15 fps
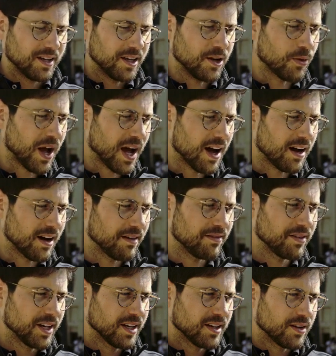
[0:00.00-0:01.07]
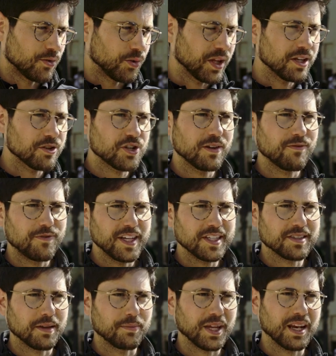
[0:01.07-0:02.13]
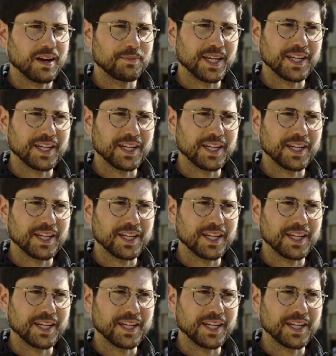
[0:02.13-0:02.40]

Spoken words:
You have really cheap fees at the beginning